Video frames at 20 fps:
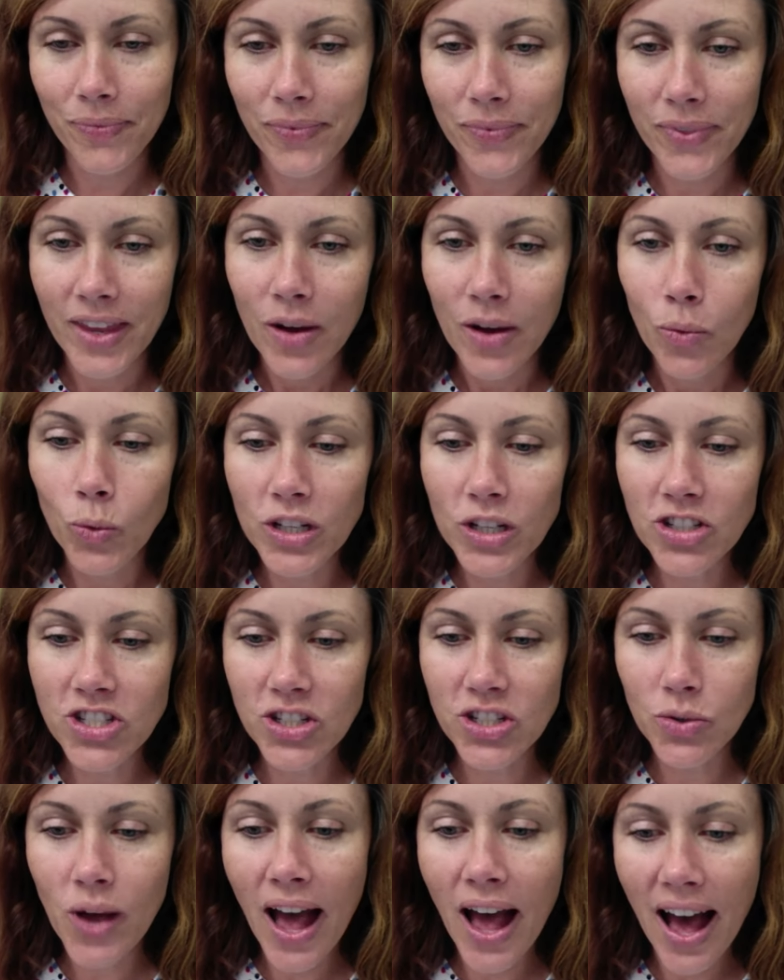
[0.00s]
We
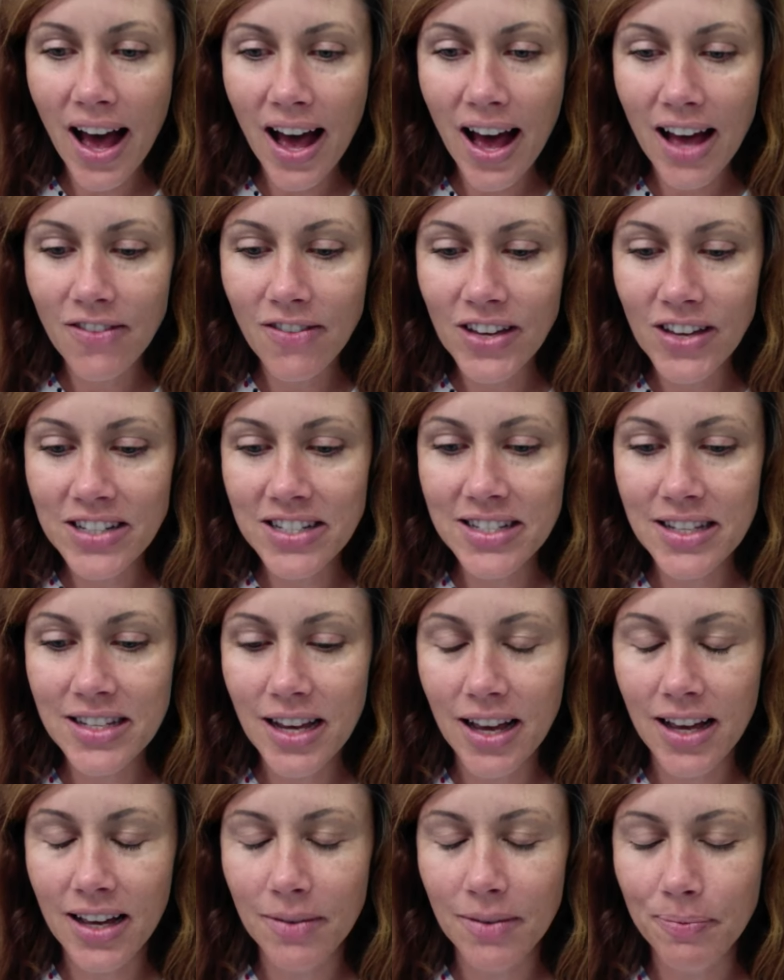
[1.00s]
do have
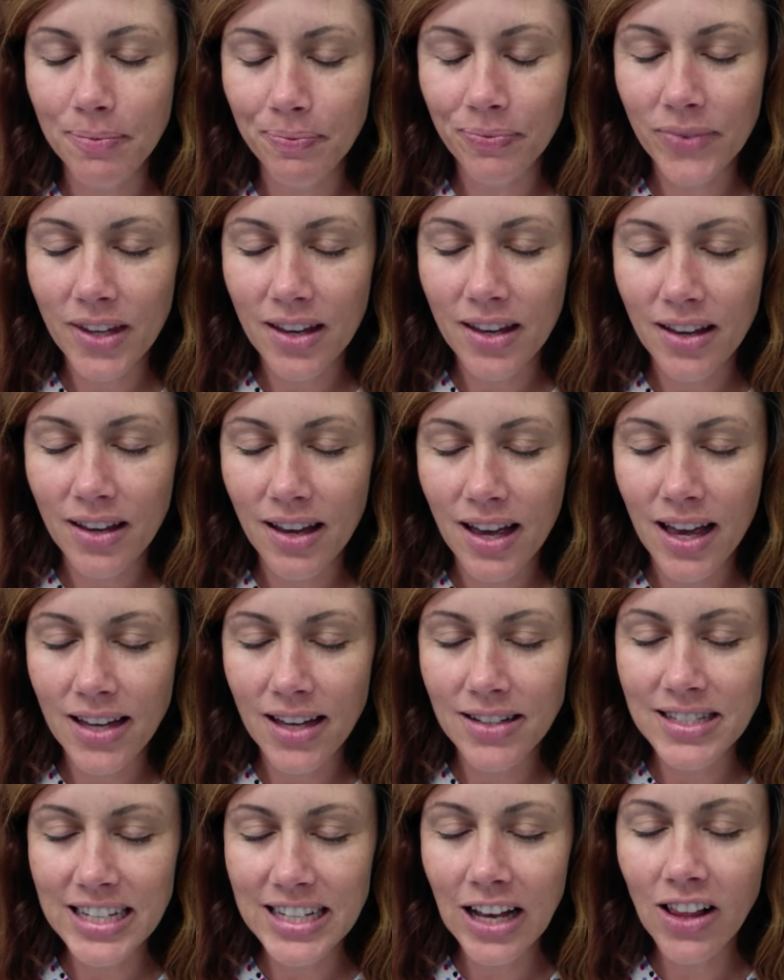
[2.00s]

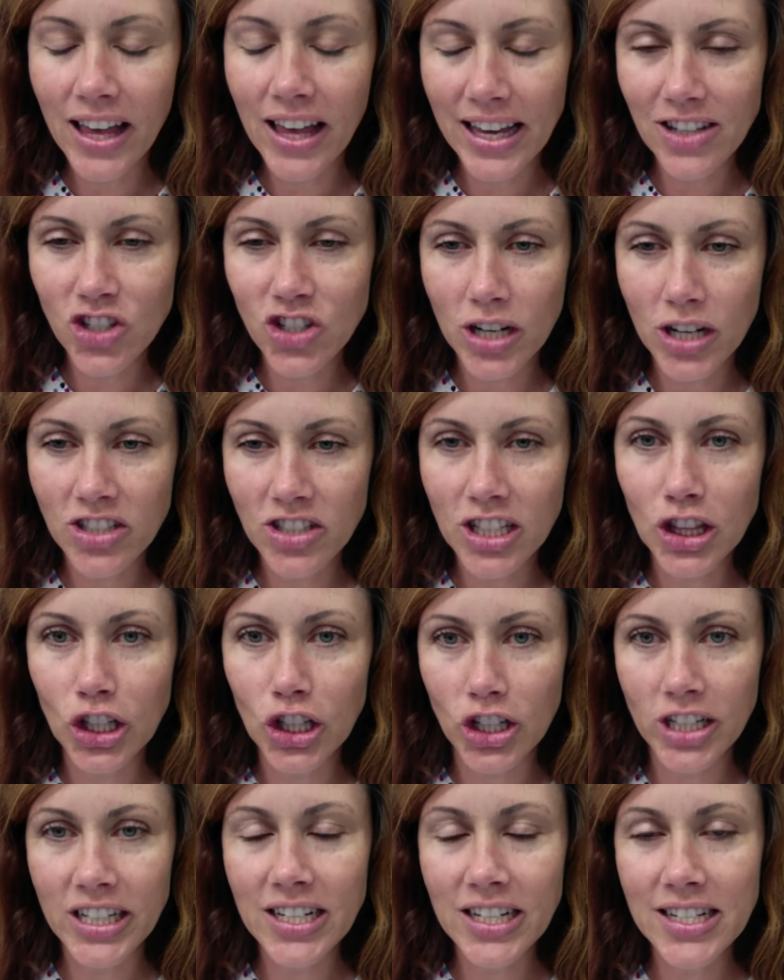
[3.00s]
DLAs, directed
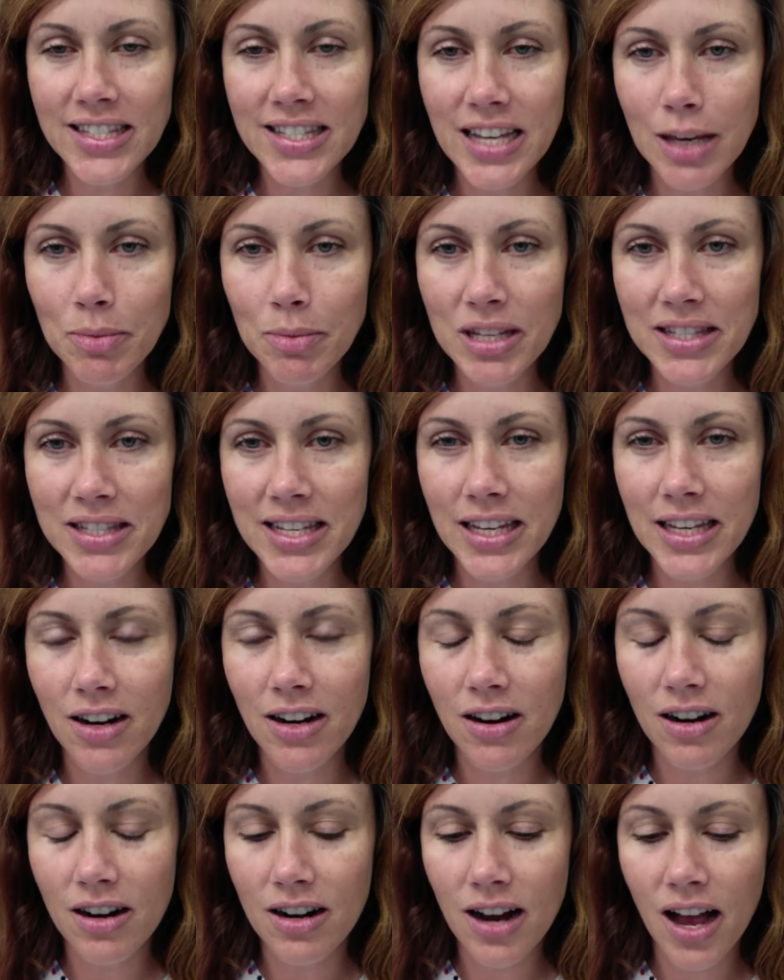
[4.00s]
learning assignments, in
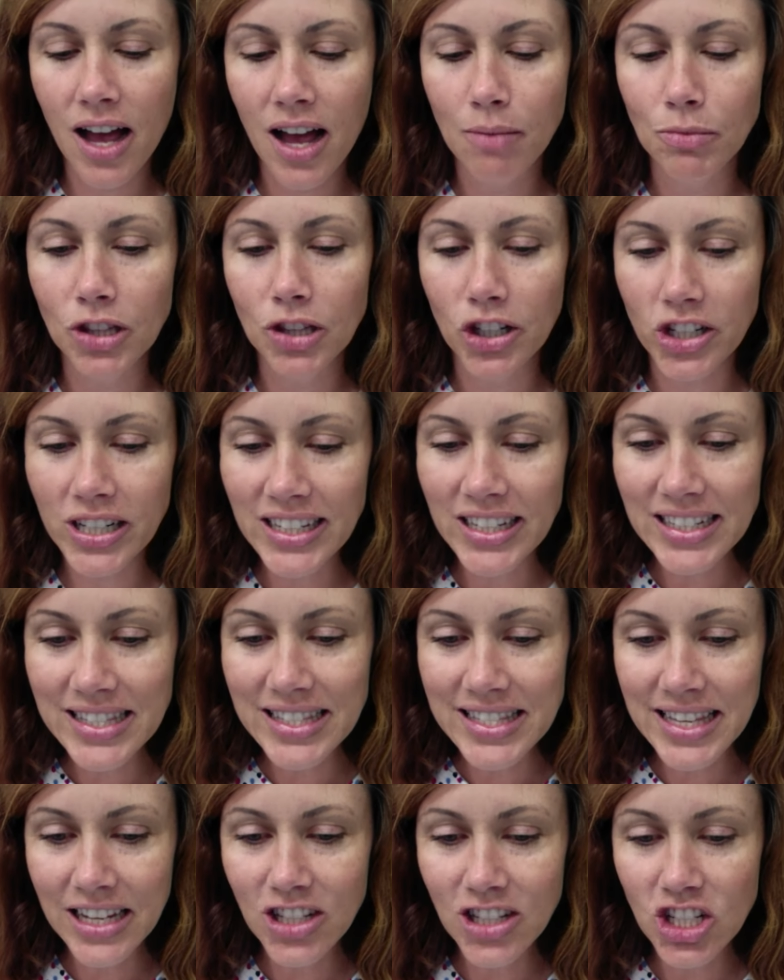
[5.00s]
our learning
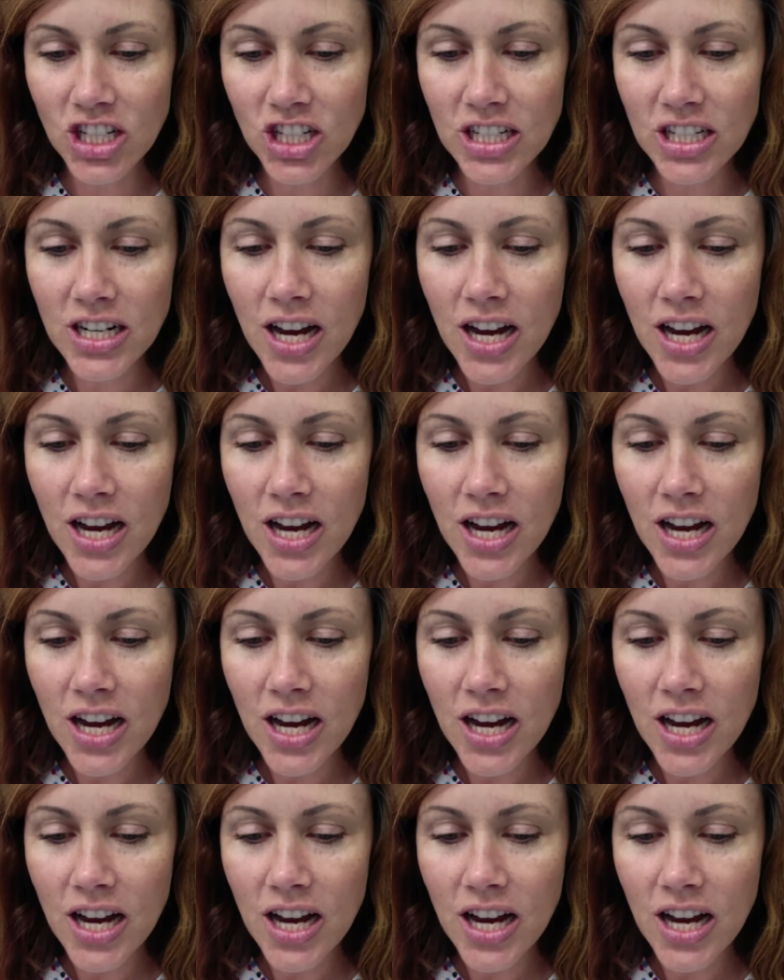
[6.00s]
center.